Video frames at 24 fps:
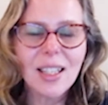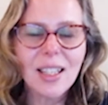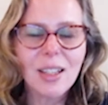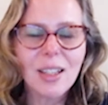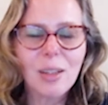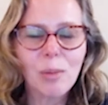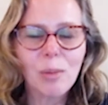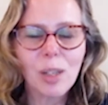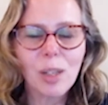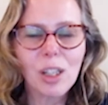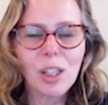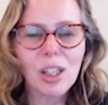
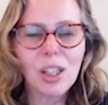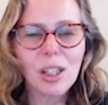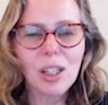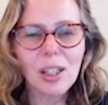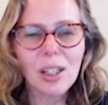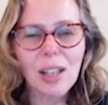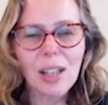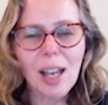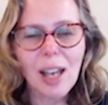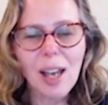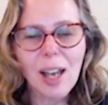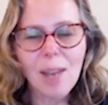which
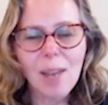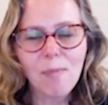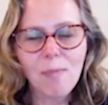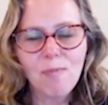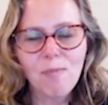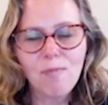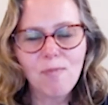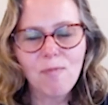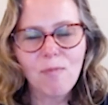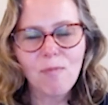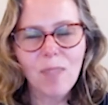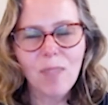
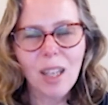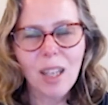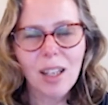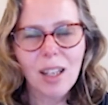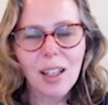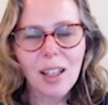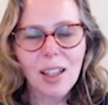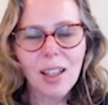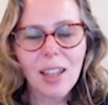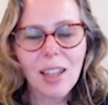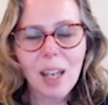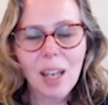
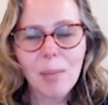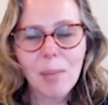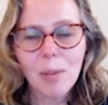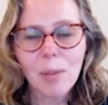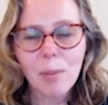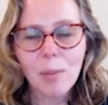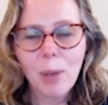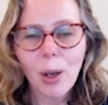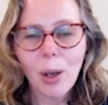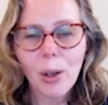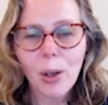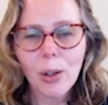they
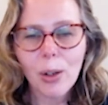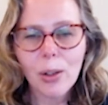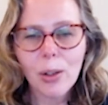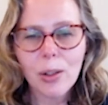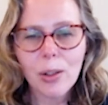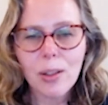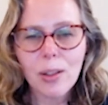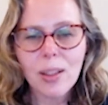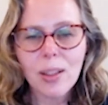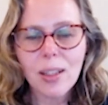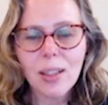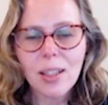
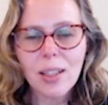propose,